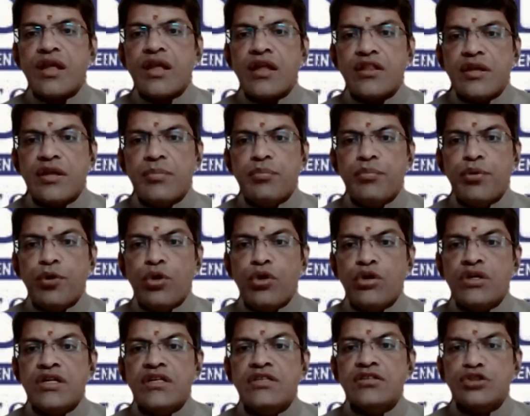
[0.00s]
the
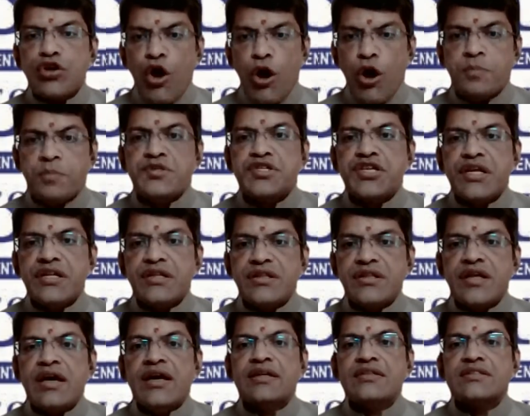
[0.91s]
portal's option
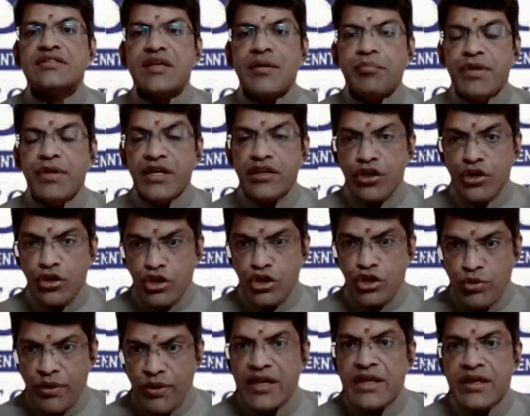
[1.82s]
there, submit your
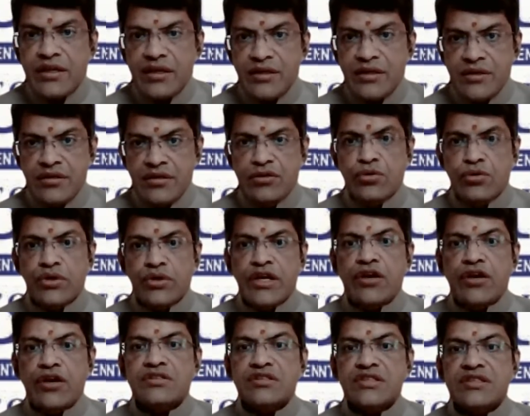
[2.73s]
query. You
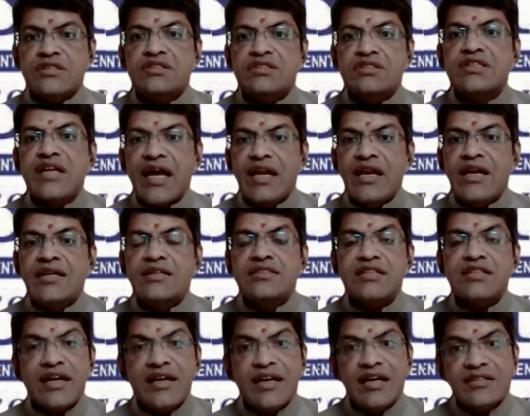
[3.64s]
cannot sit silent,
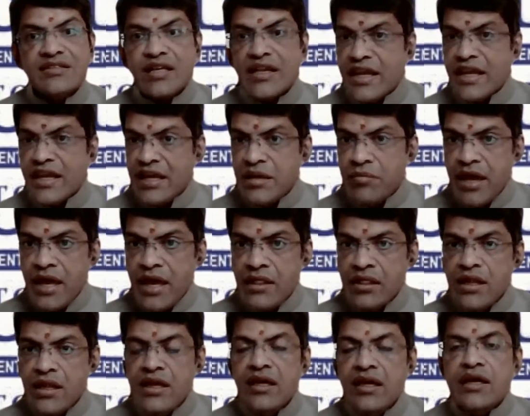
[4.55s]
send us an email.
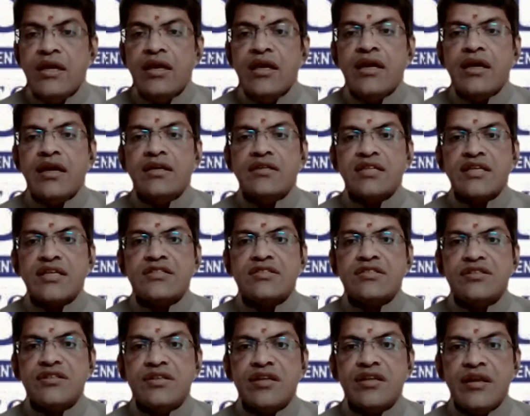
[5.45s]
It is
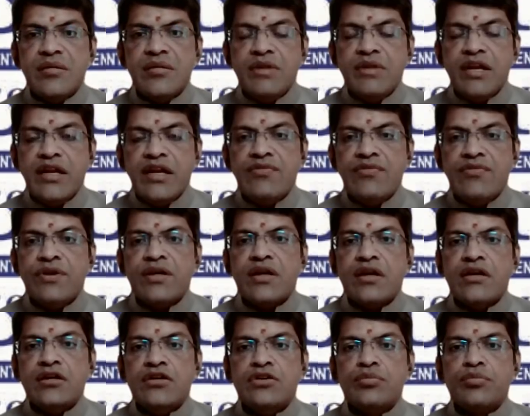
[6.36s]
extremely
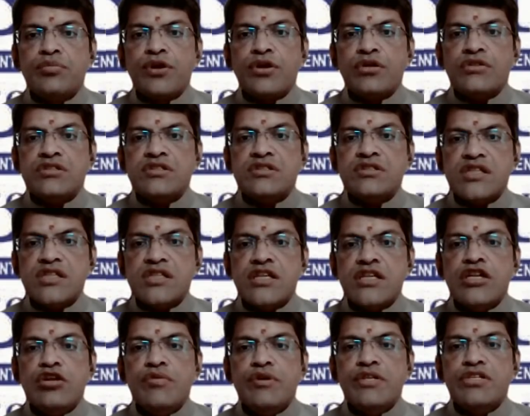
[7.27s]
difficult to process
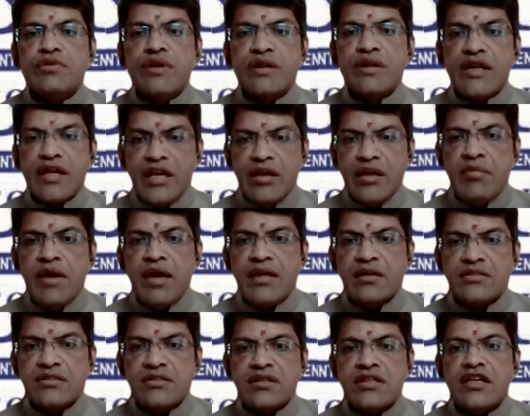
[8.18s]
individual
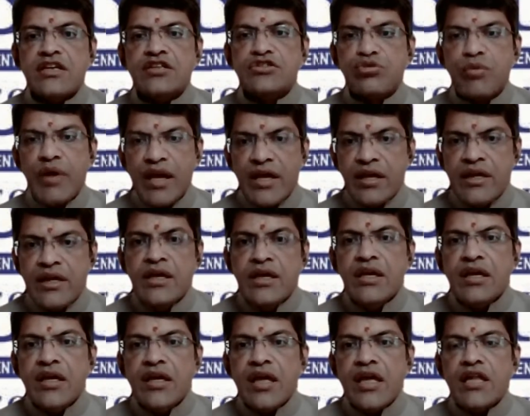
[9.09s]
emails, and that is why
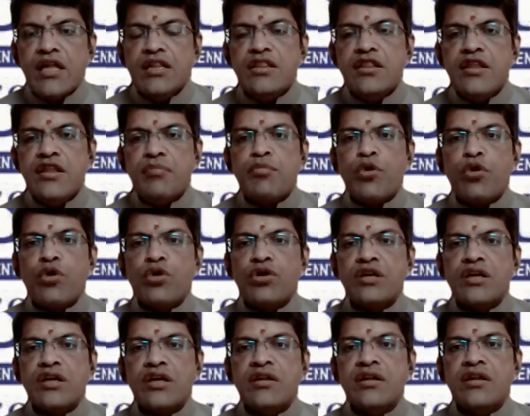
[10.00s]
in the
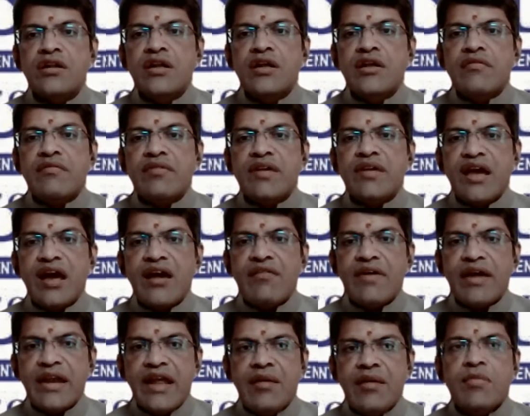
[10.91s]
portal, we have
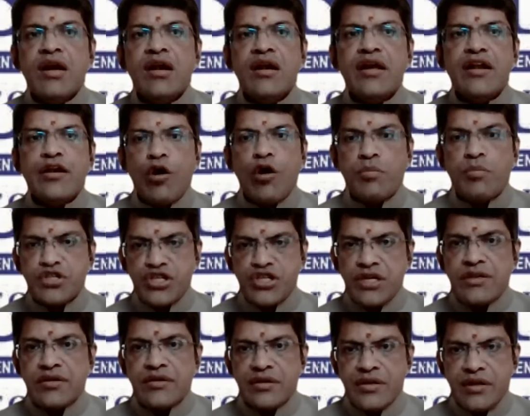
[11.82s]
enabled an
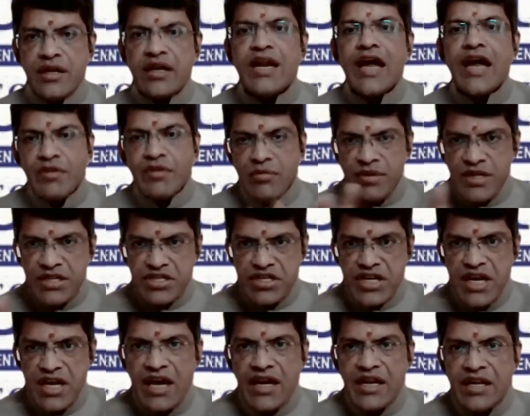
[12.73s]
option, and I will be
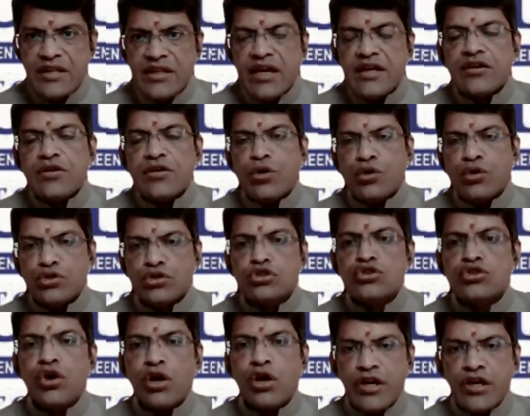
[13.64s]
sharing that
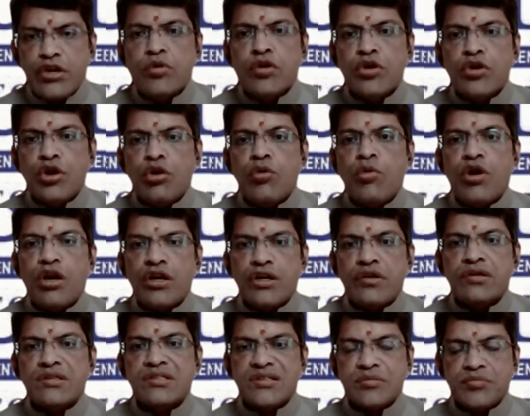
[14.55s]
also, and you will know what
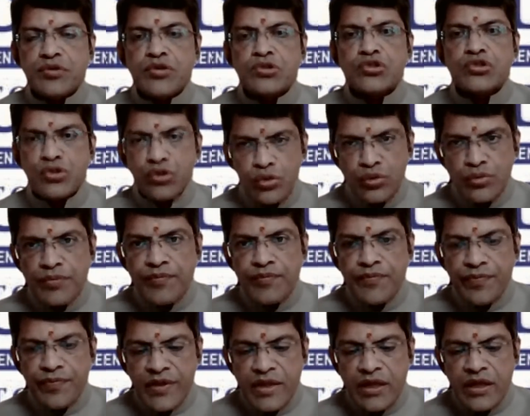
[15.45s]
you're supposed to do.
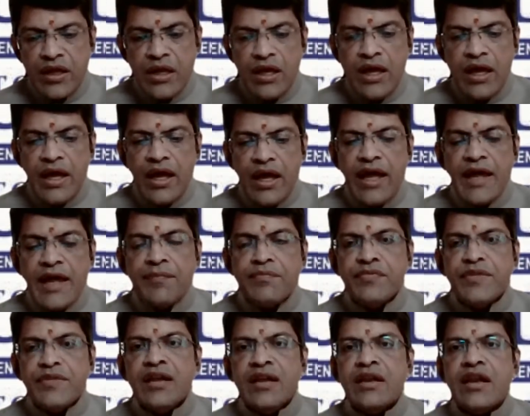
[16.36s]
And
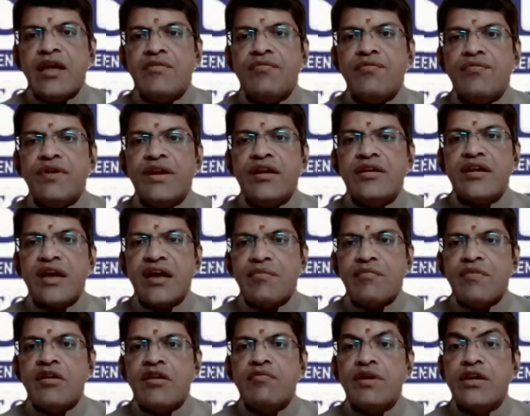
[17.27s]
then every time
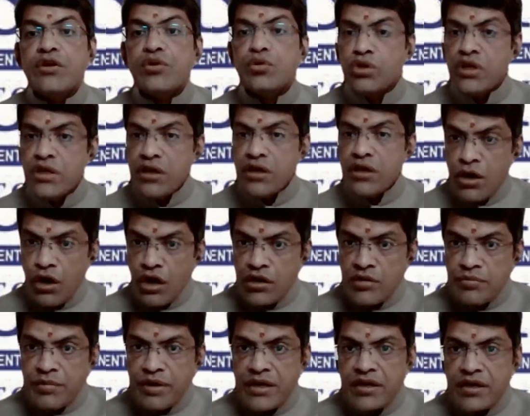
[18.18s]
when we do the
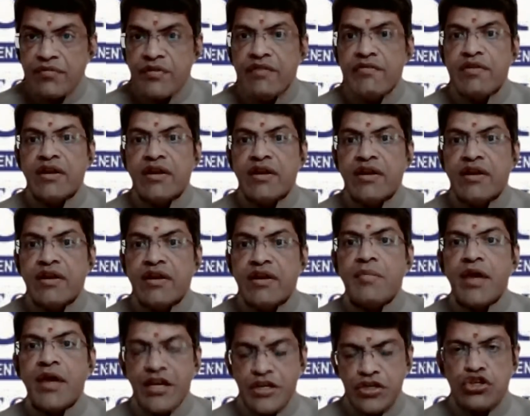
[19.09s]
allotment, we will
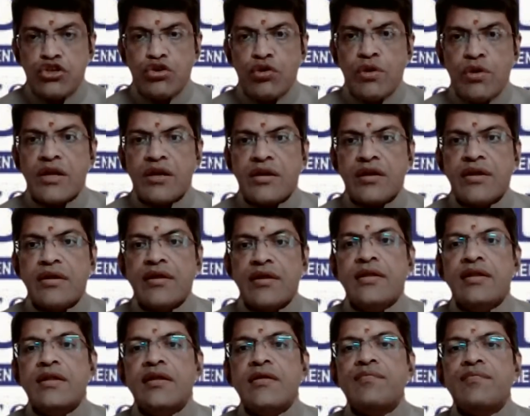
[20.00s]
make sure
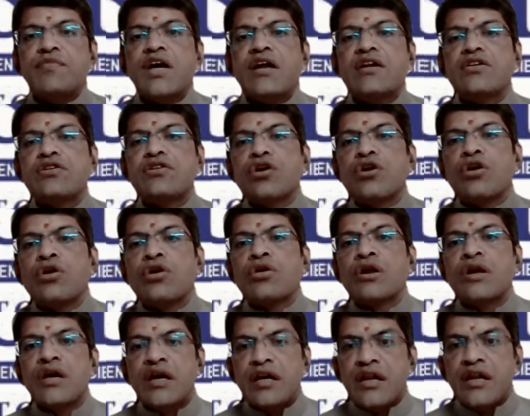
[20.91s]
that your
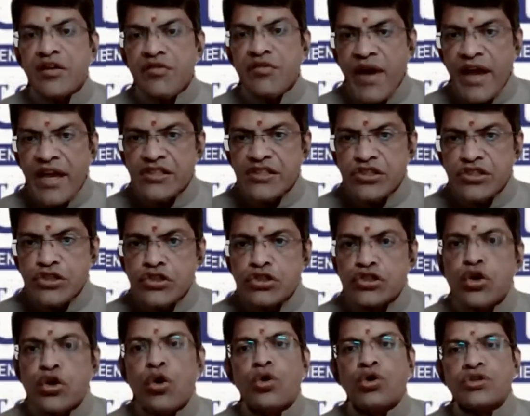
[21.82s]
revised
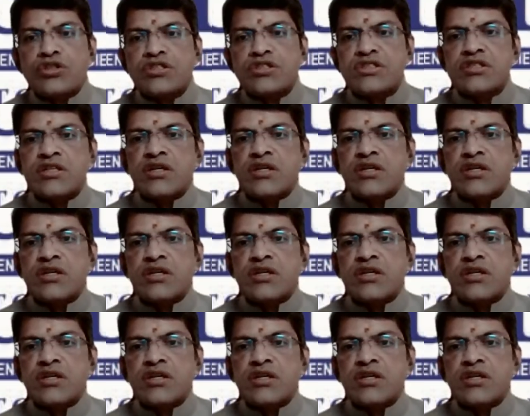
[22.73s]
scores